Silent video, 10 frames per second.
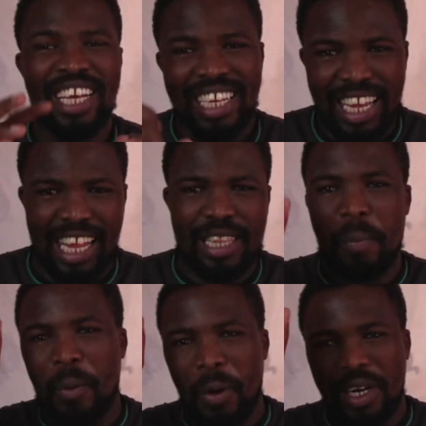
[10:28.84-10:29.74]
Get the
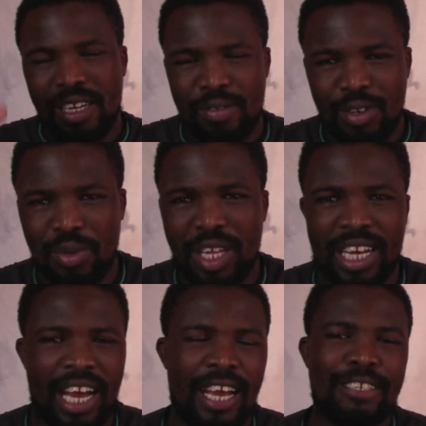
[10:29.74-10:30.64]
ball, give it to the
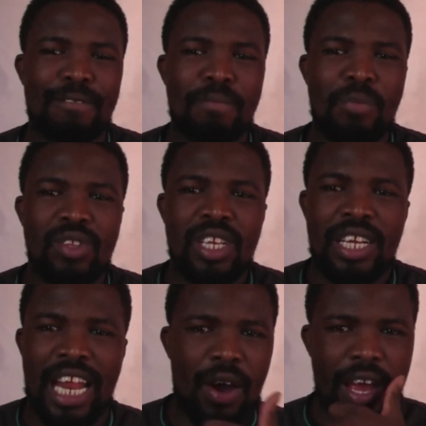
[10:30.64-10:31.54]
guys.
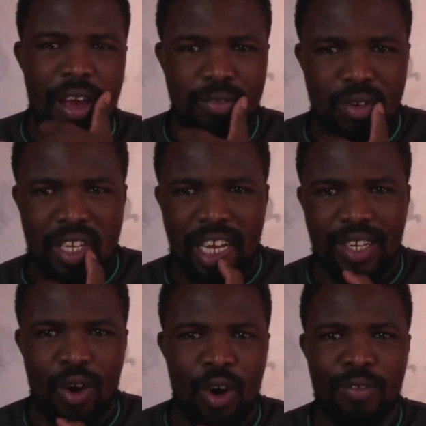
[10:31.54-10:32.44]
Now I have to get
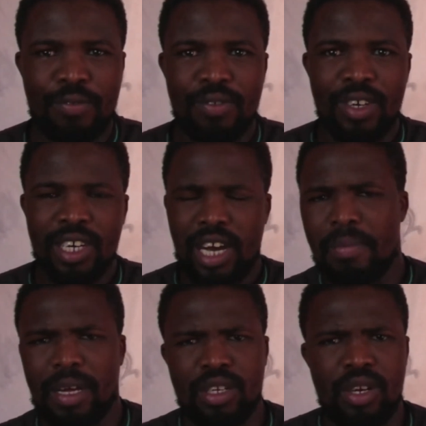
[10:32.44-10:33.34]
off. I'm
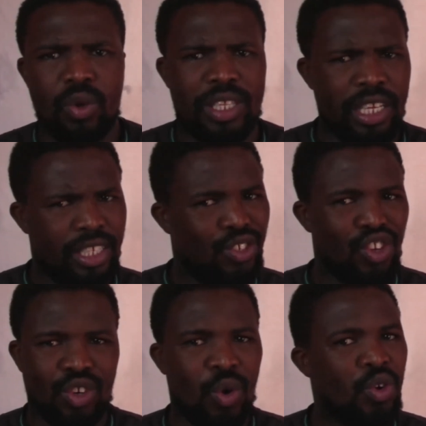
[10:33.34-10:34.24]
like, no, this is
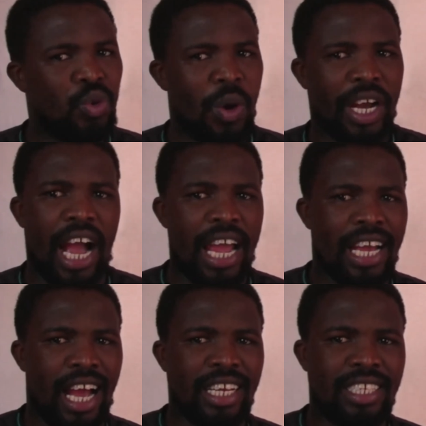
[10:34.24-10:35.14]
not going to work. I
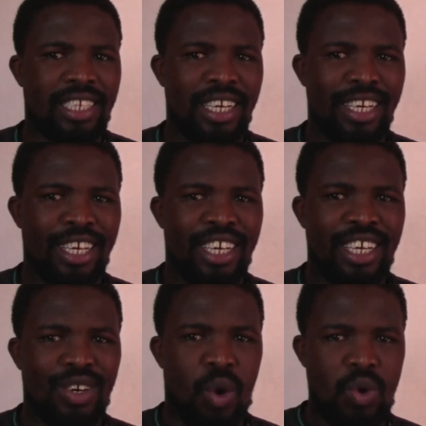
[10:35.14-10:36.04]
can't
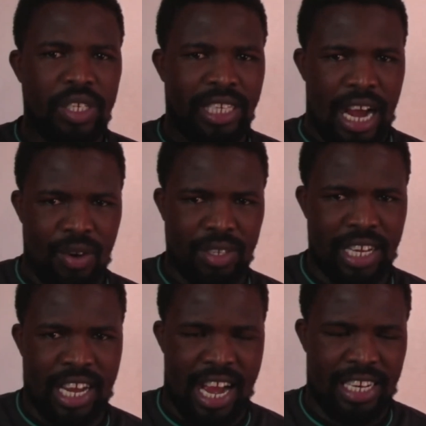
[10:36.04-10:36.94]
go down the
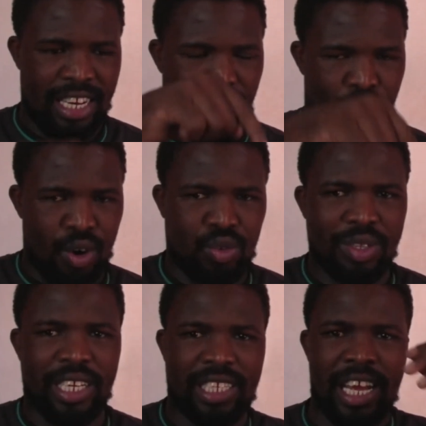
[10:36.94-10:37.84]
gutter onto
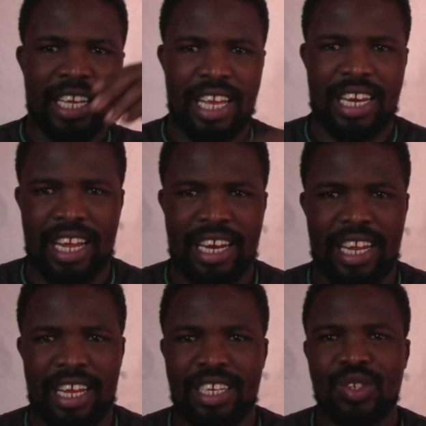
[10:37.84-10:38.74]
the tank
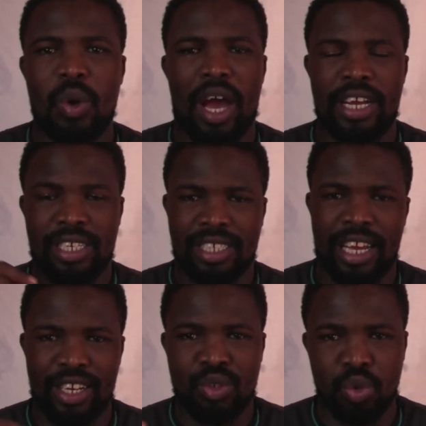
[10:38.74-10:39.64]
and so I
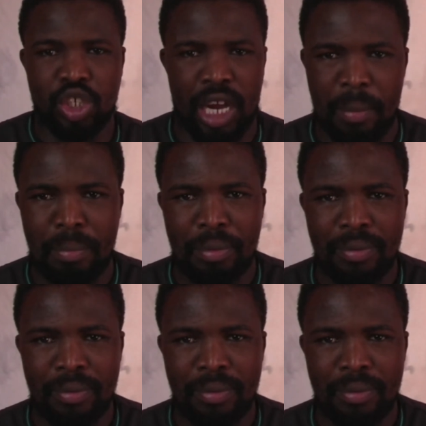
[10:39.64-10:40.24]
decided to jump.